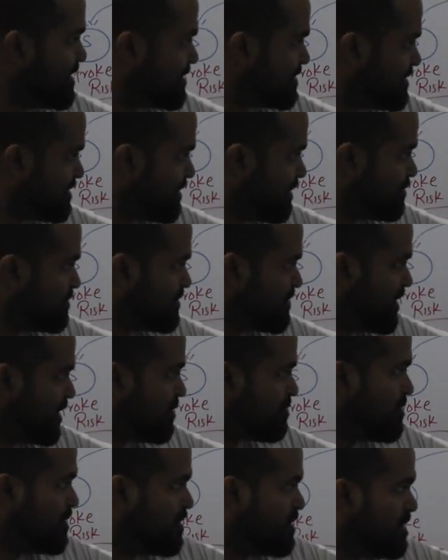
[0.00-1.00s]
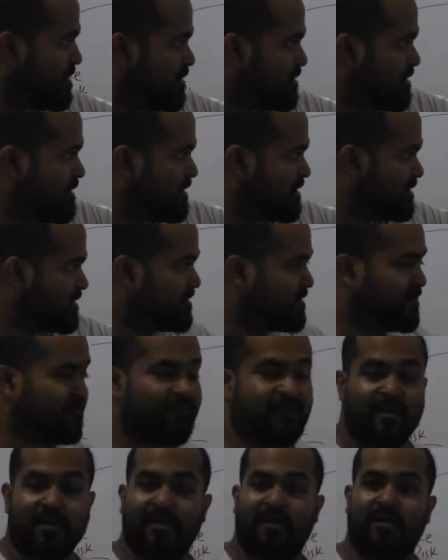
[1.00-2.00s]
substrate burden,
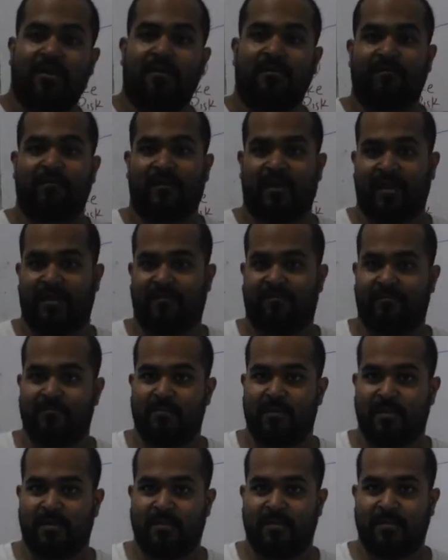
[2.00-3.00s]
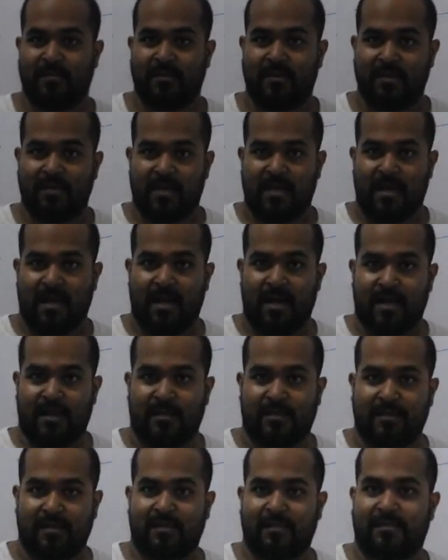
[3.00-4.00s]
severity of AF burden, and
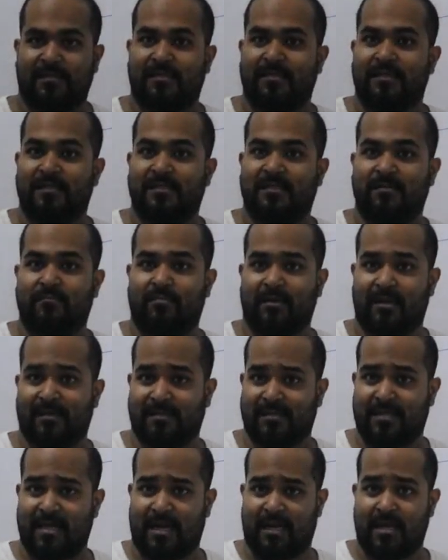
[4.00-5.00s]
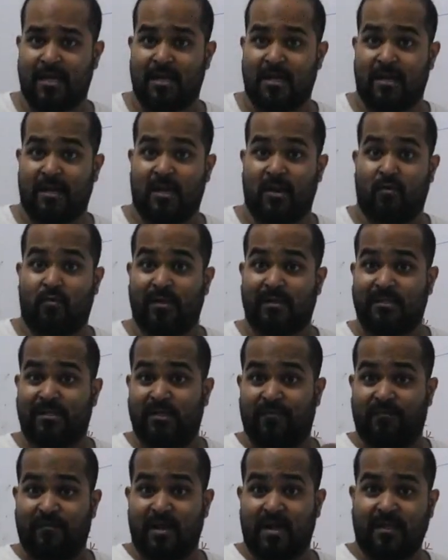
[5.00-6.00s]
it's simple as that. Now once
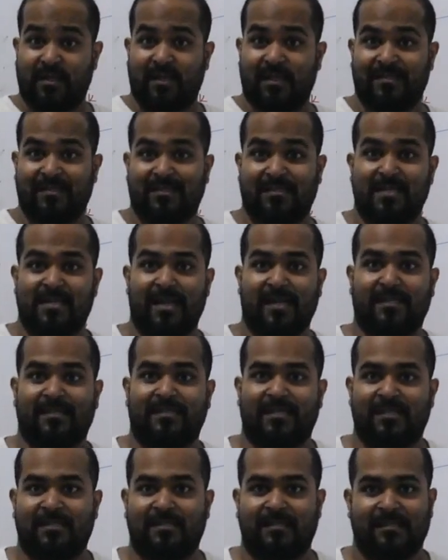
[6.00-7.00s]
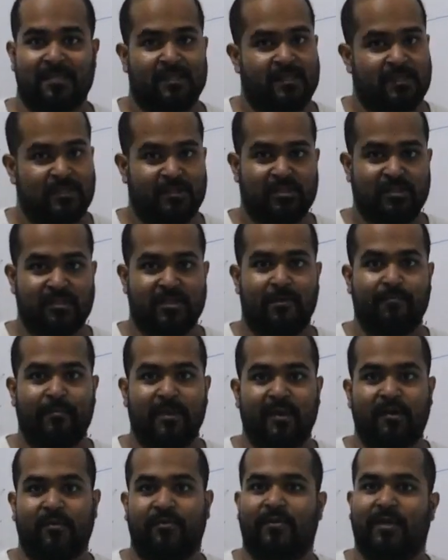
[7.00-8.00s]
you've done this, the next is jump
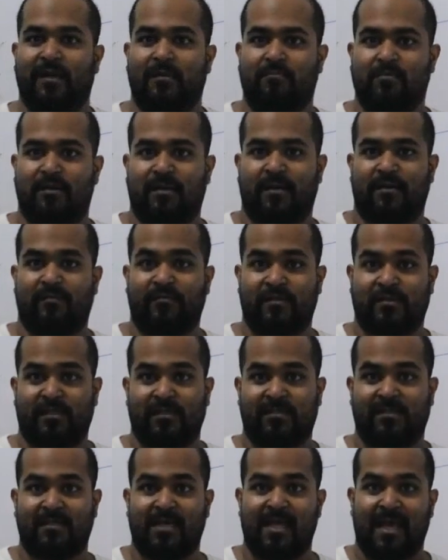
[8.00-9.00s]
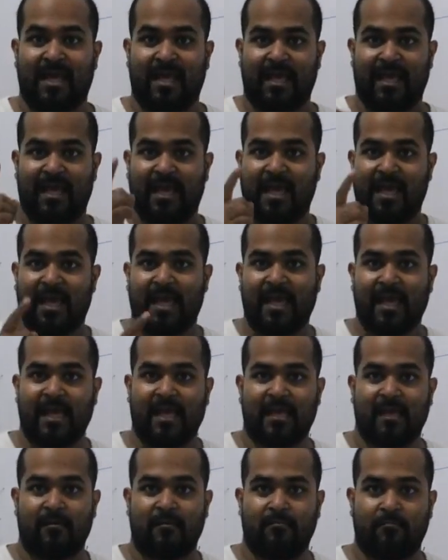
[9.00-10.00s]
into treatment, which is
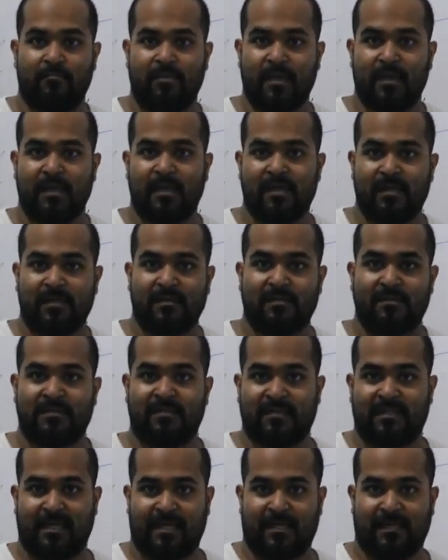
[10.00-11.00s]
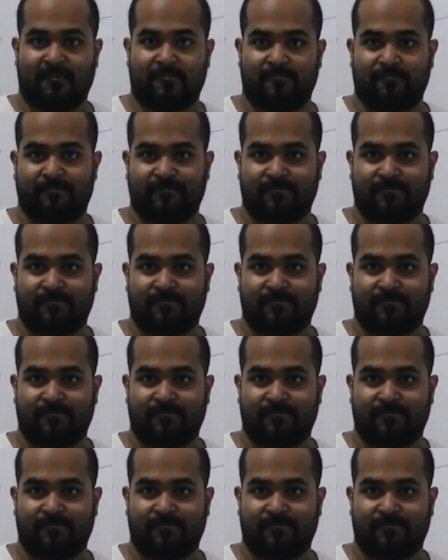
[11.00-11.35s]
A, B, C.